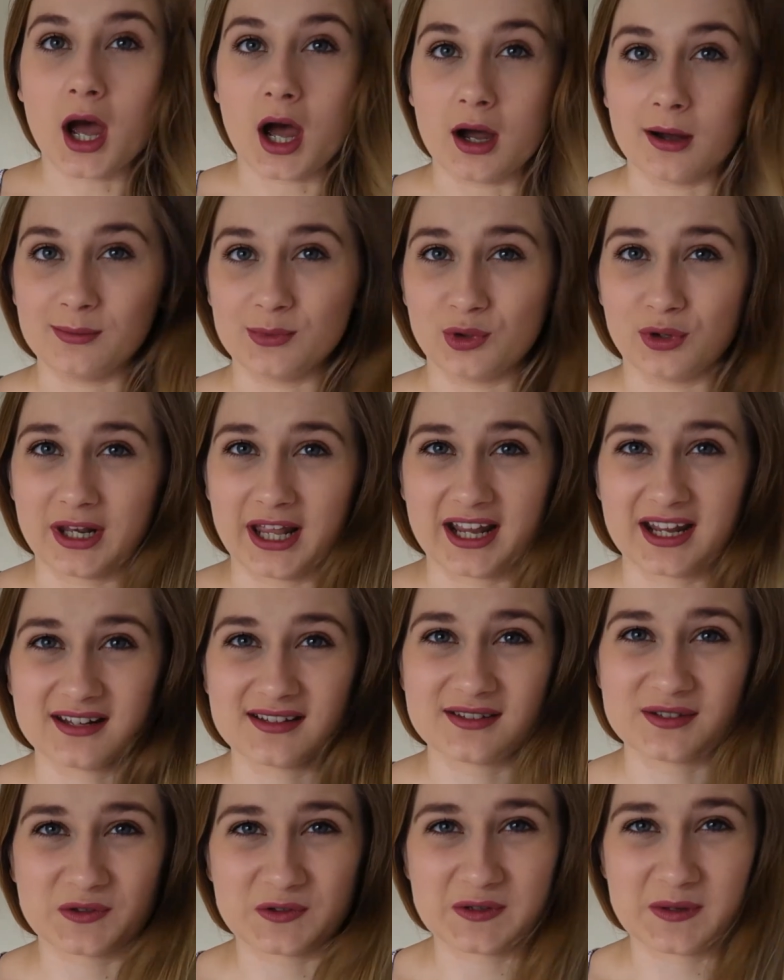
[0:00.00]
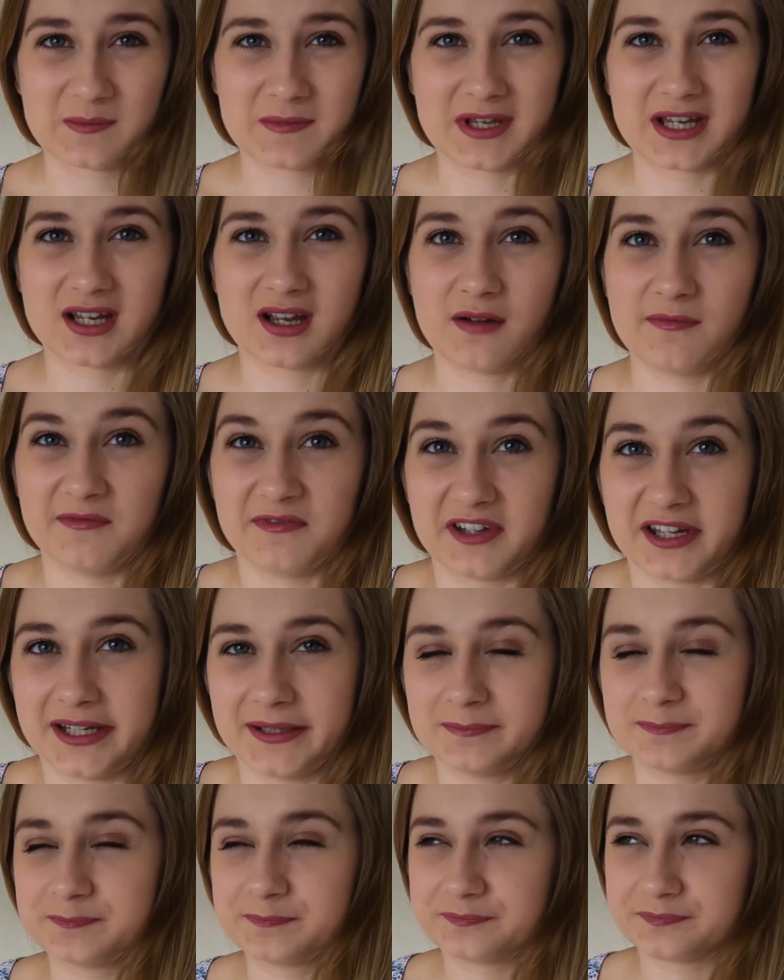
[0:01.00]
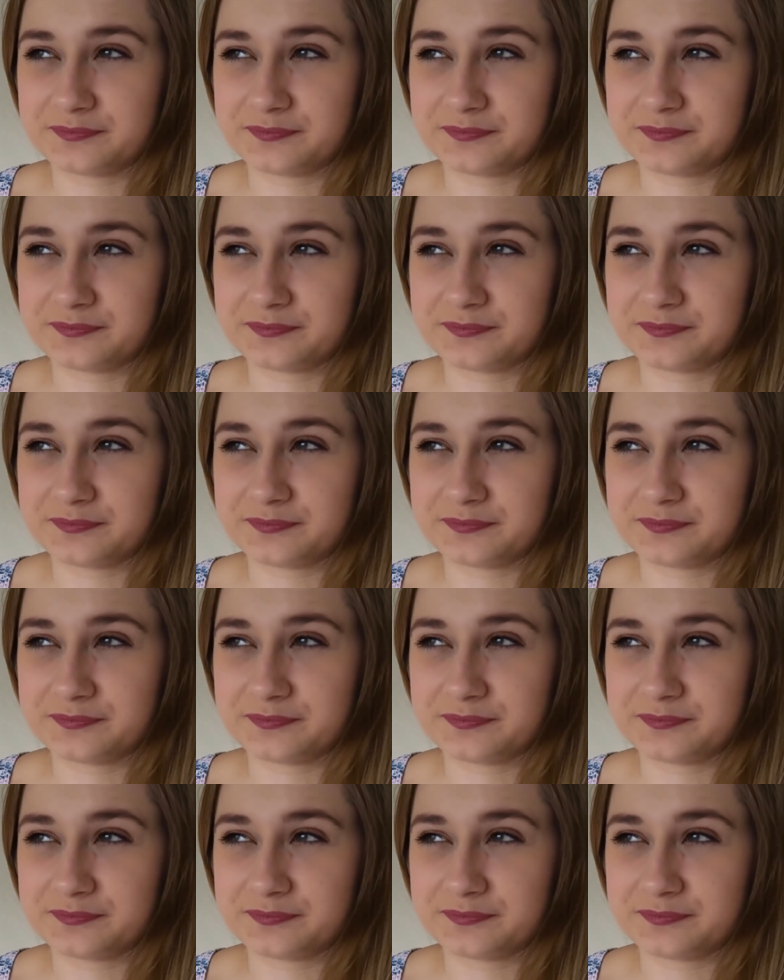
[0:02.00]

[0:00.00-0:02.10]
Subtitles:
Or leggings or something comfy.